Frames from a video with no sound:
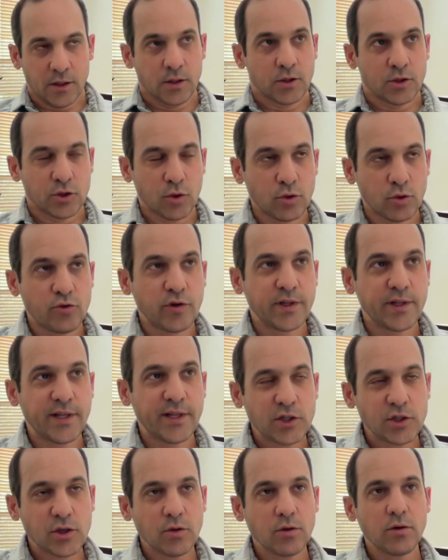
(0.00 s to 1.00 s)
So
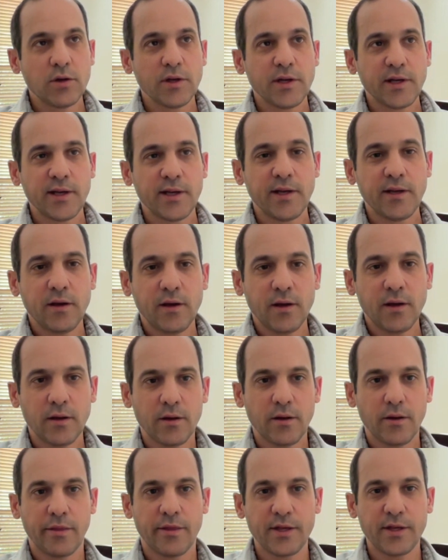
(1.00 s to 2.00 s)
traditionally,
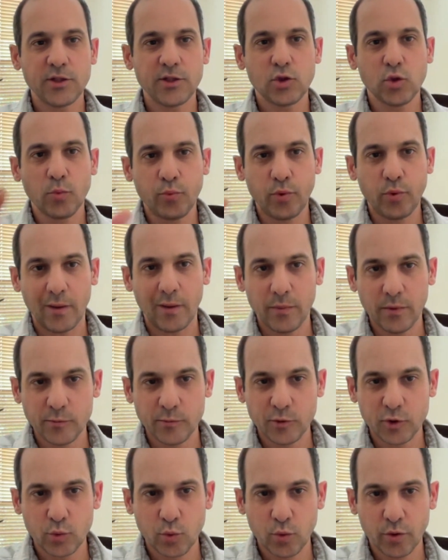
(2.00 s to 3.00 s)
these two
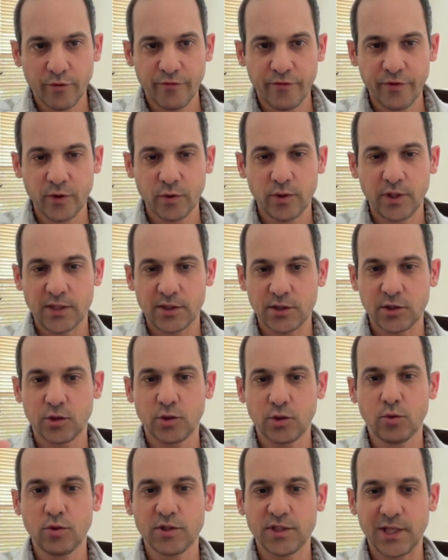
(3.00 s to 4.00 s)
problems were viewed as
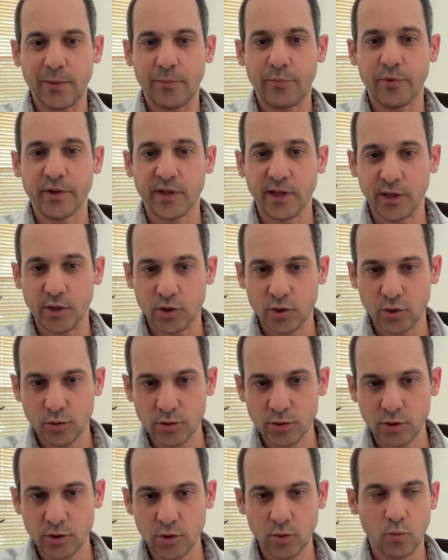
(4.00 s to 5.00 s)
two separate
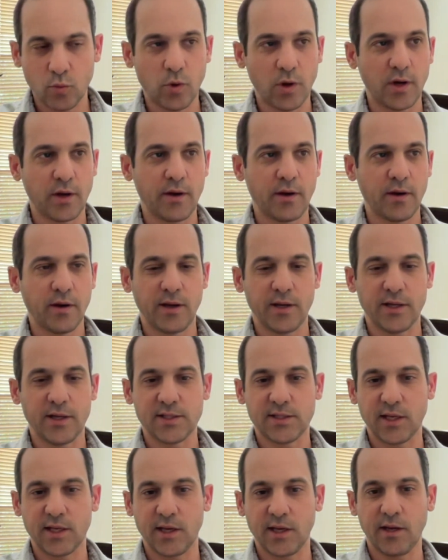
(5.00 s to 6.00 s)
issues. One
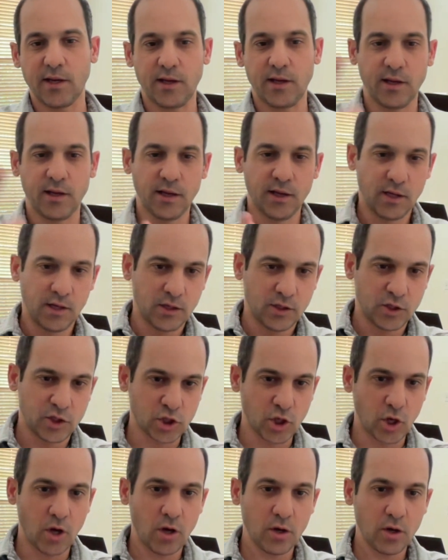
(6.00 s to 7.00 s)
is a
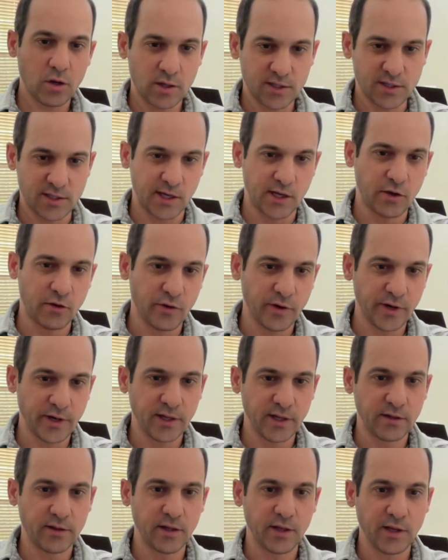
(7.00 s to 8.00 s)
SOC
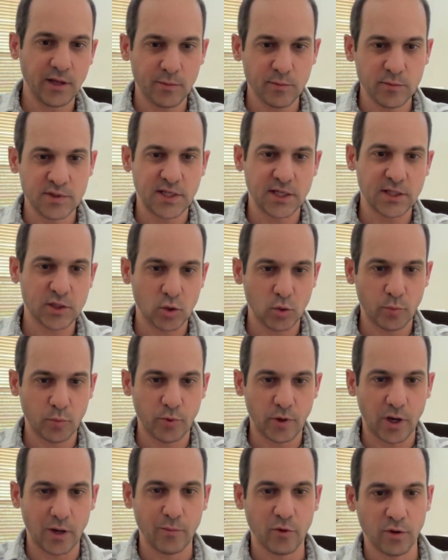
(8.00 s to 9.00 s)
security team, CISO
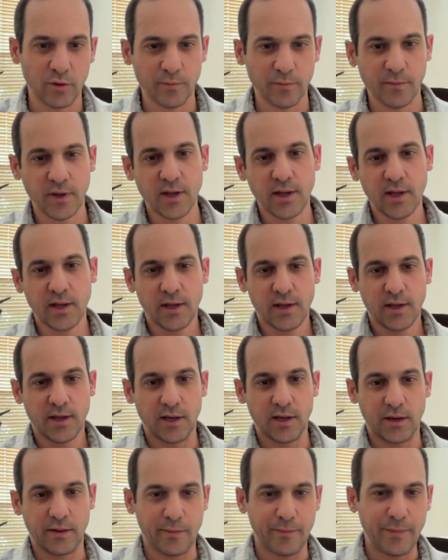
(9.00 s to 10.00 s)
problem,
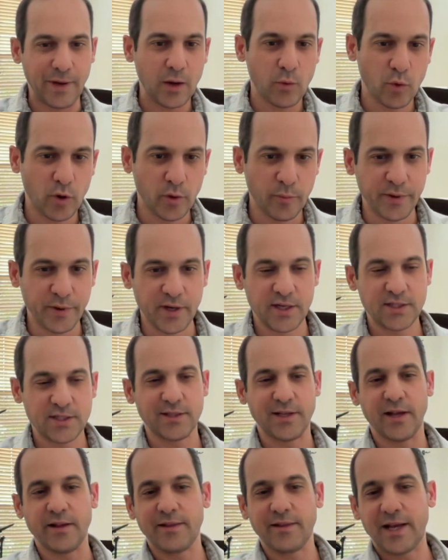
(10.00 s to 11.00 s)
the malware
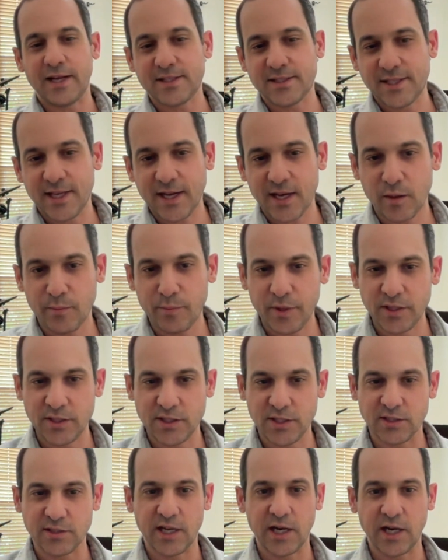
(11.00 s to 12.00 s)
piece. Then that second
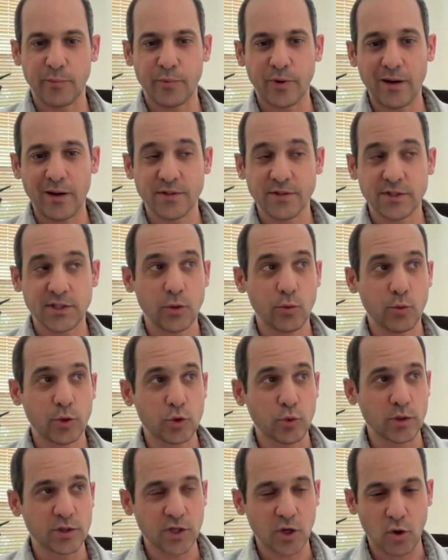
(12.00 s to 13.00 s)
piece is data privacy,
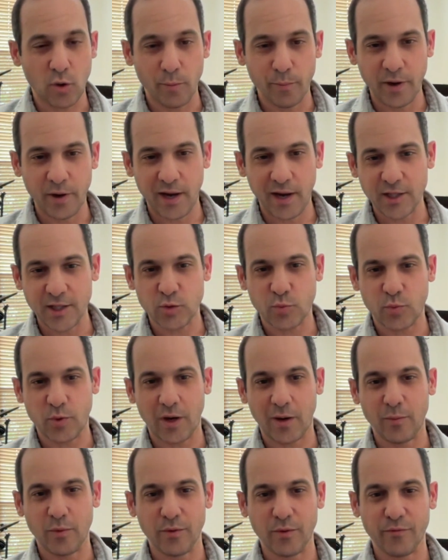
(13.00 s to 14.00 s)
which was a compliance
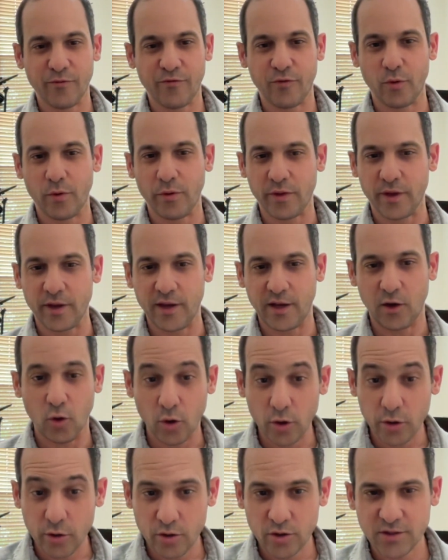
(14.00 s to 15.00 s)
problem for the
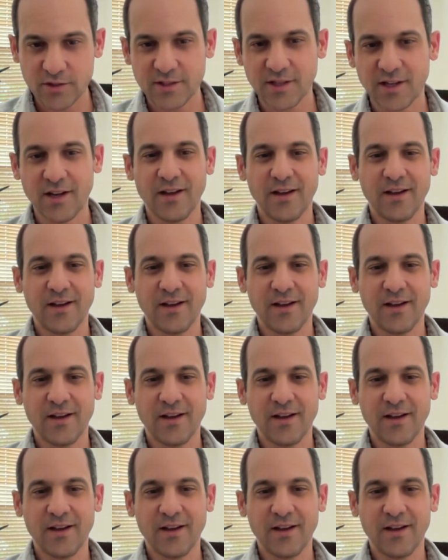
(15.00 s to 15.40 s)
lawyers.